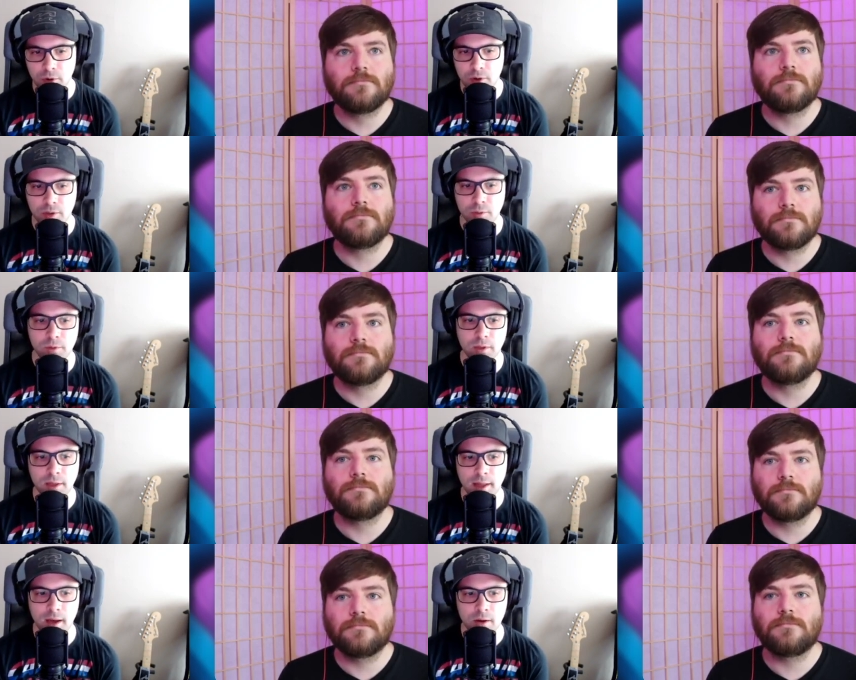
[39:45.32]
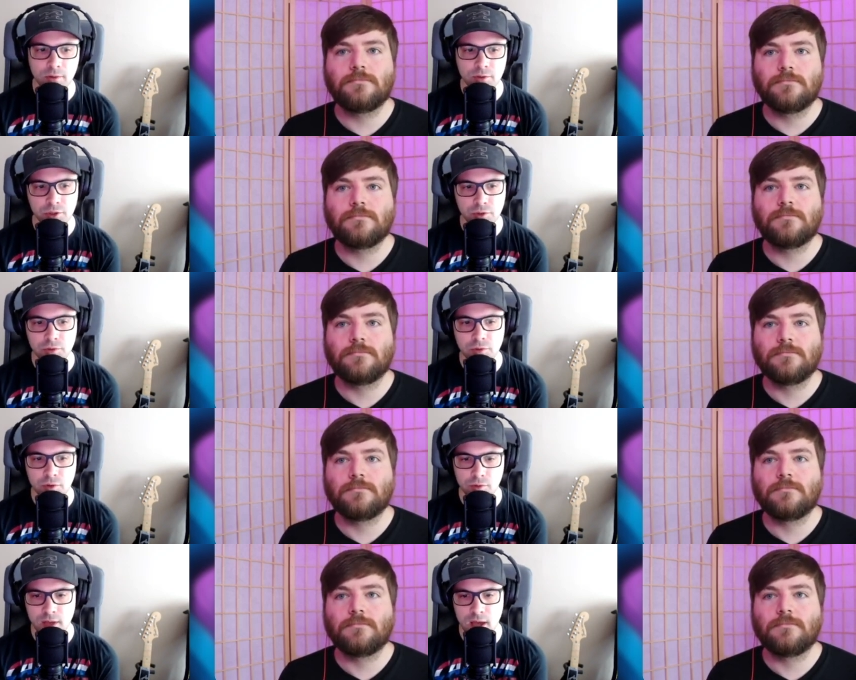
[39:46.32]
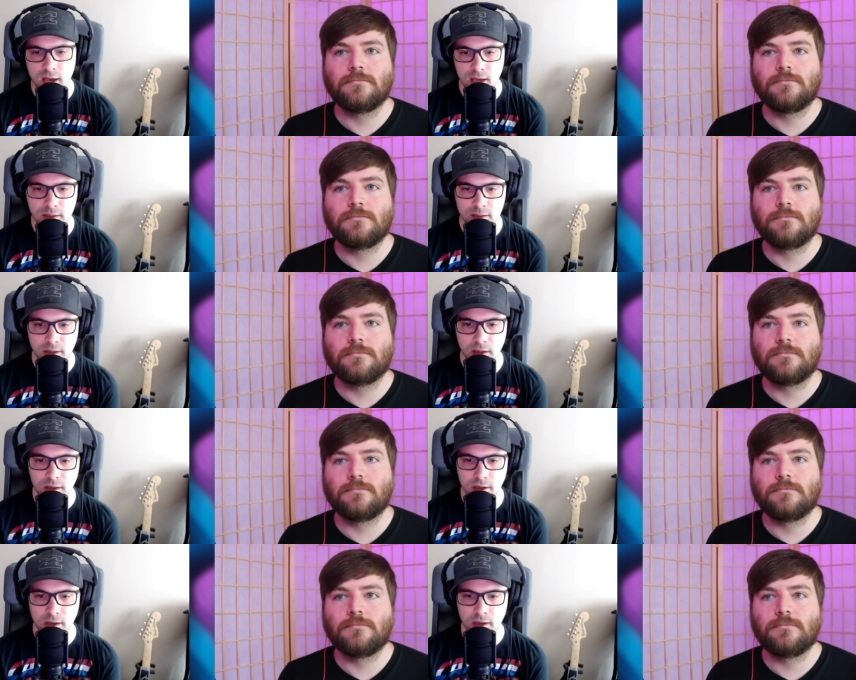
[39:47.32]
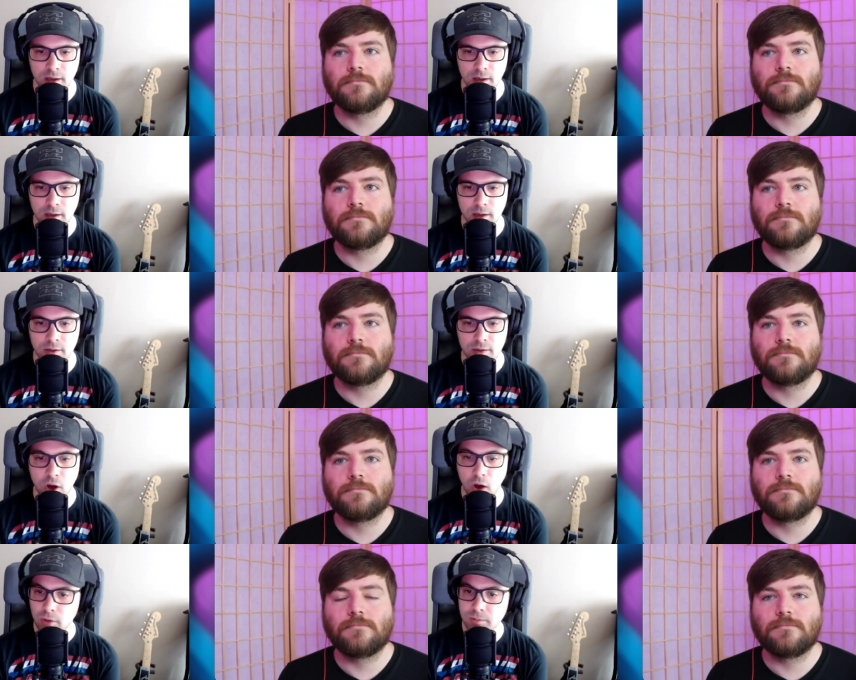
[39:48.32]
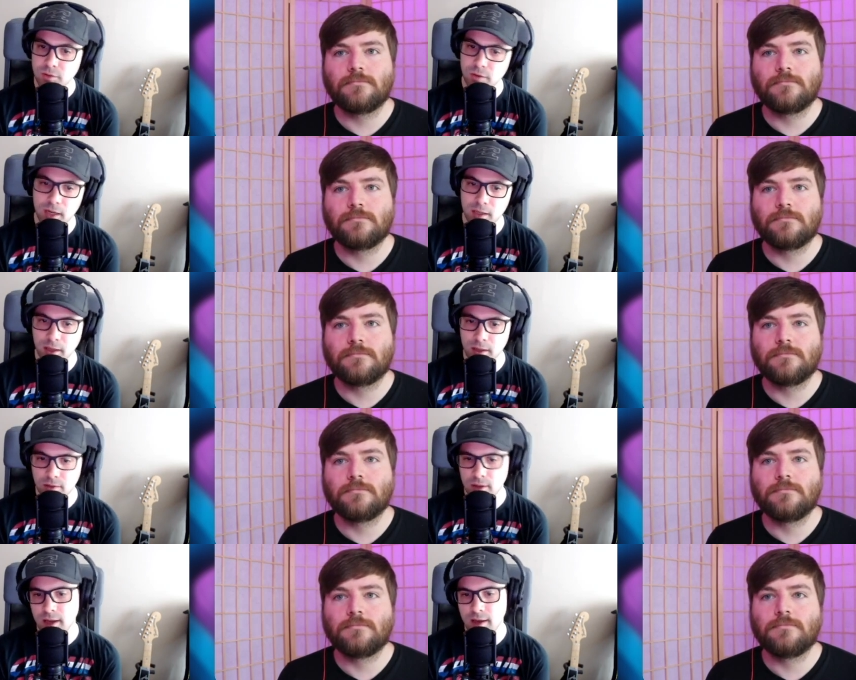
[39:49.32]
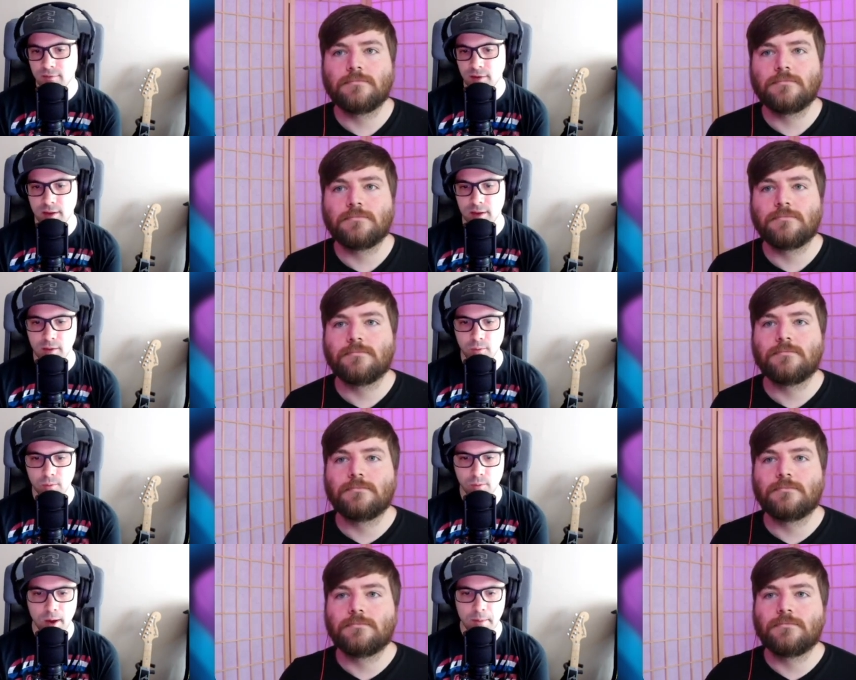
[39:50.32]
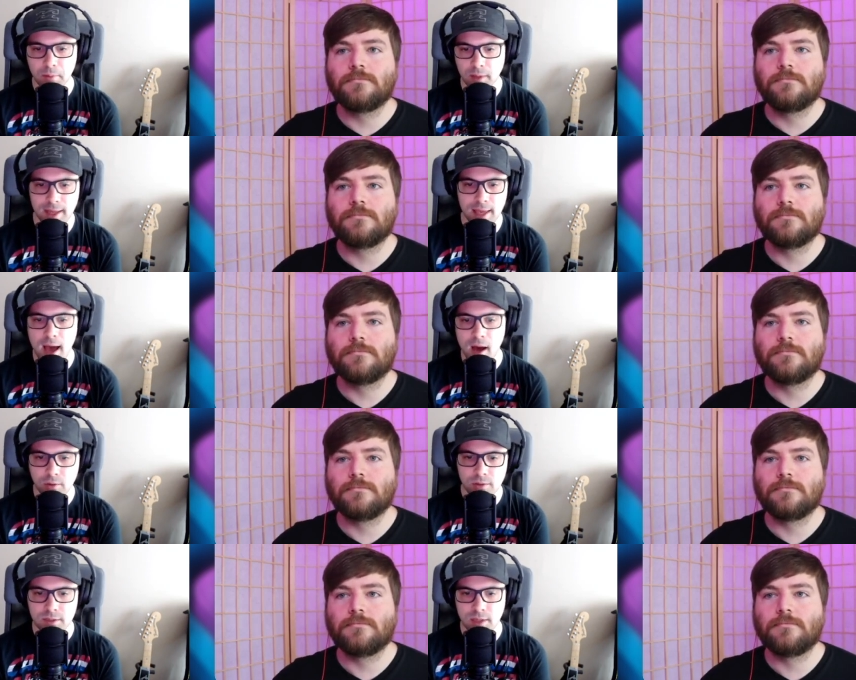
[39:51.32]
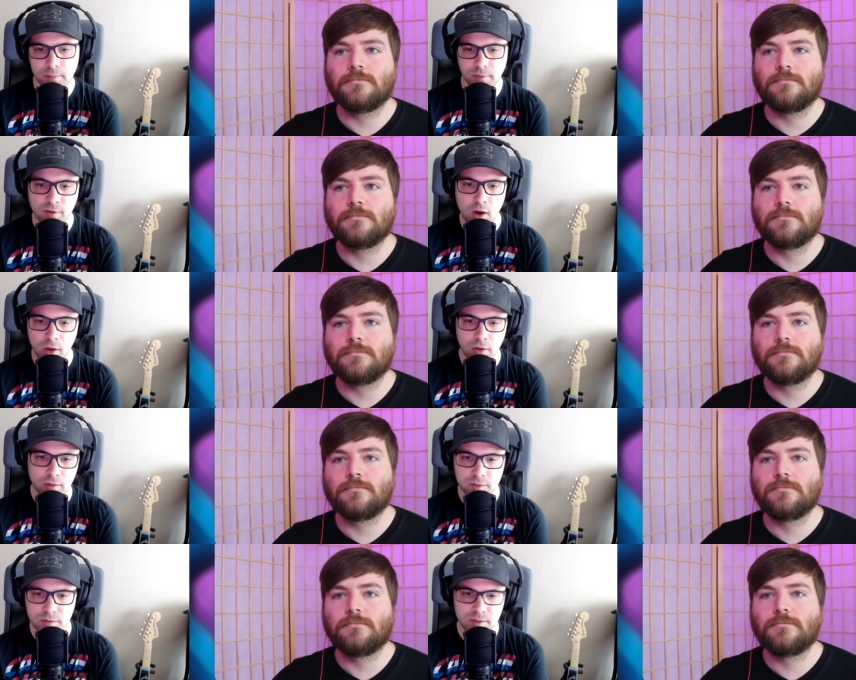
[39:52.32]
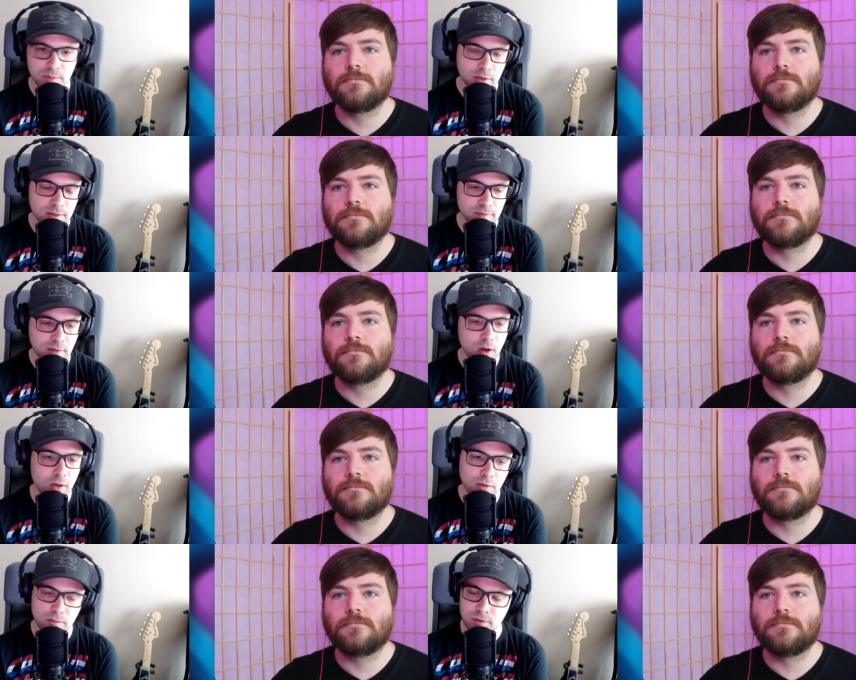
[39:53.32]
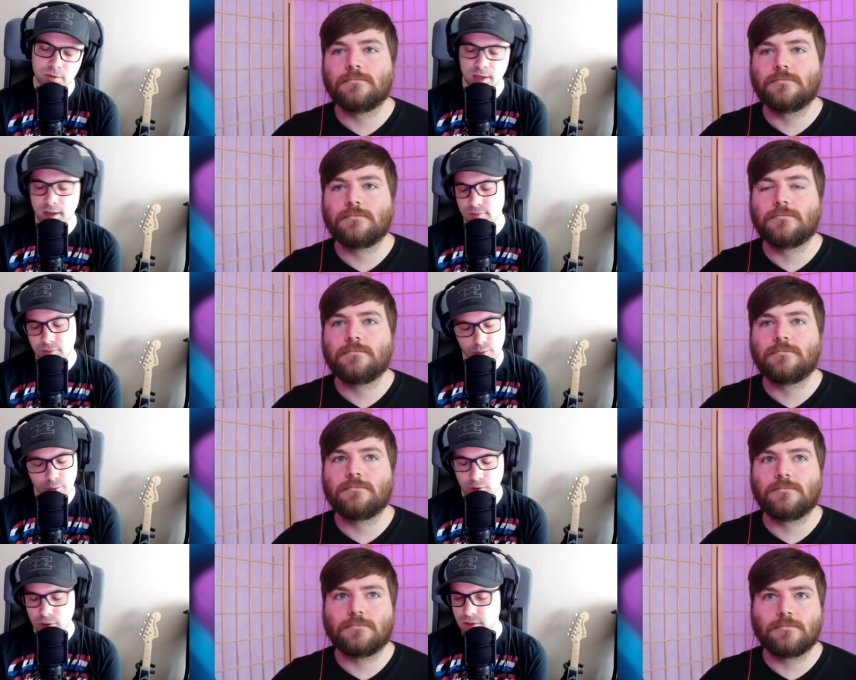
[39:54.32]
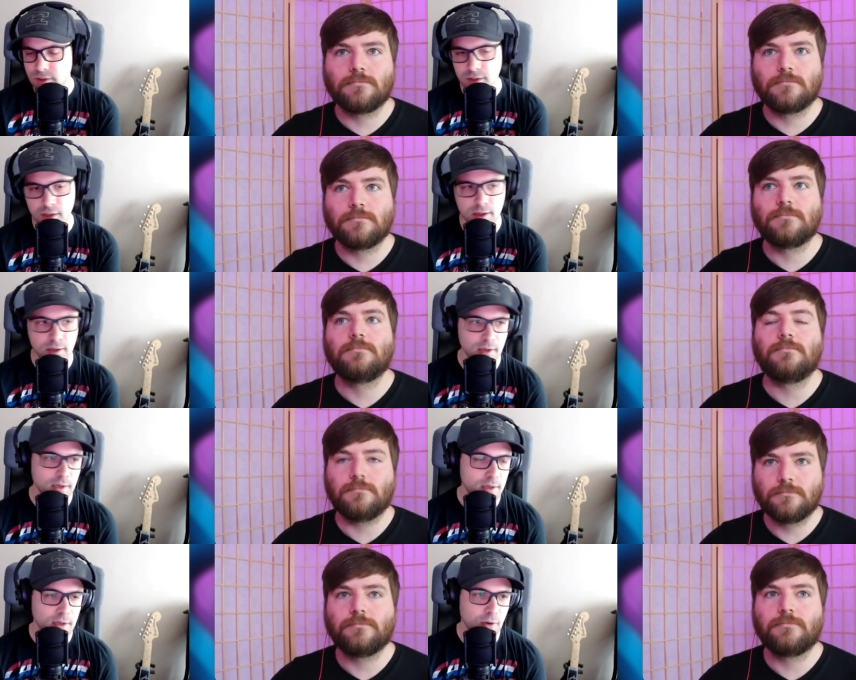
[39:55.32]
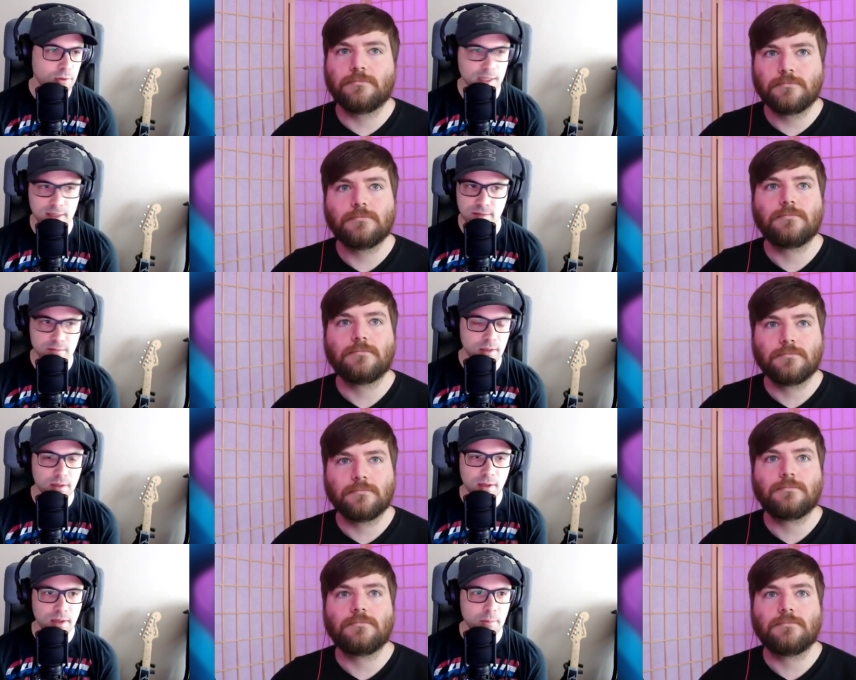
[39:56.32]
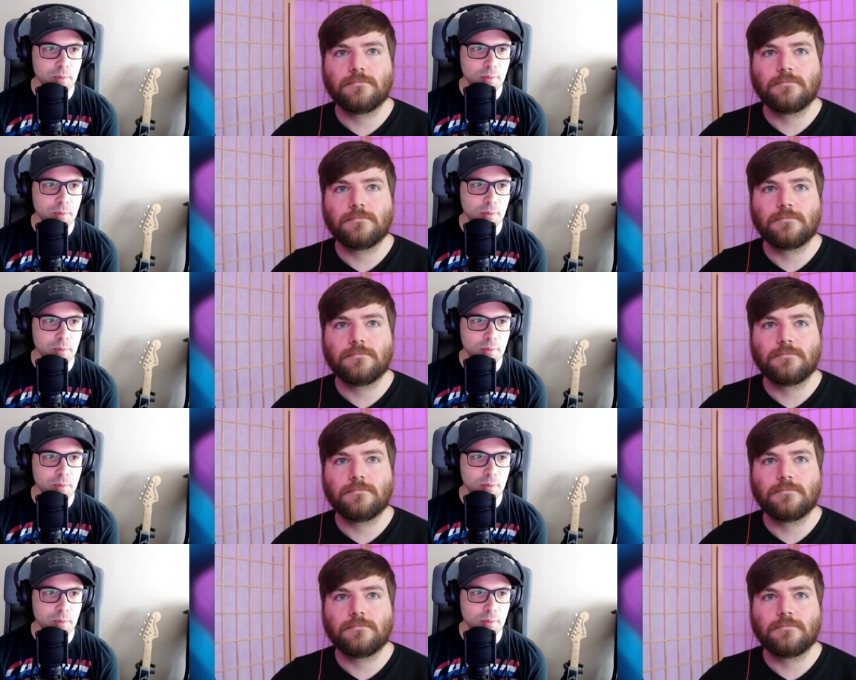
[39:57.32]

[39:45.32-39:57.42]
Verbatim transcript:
Speaker 1: artboard will allow to create uh, columns grid. Like you can have a, web layout type of columns, responsive columns. You can have rulers, uh, all this